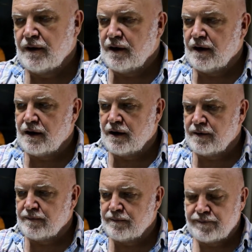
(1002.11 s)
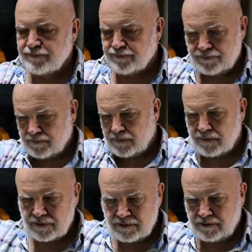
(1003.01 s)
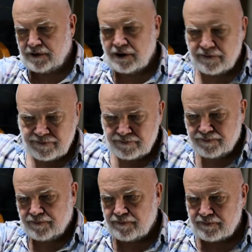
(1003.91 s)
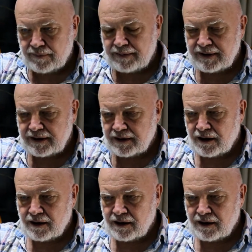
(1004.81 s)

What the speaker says: for maybe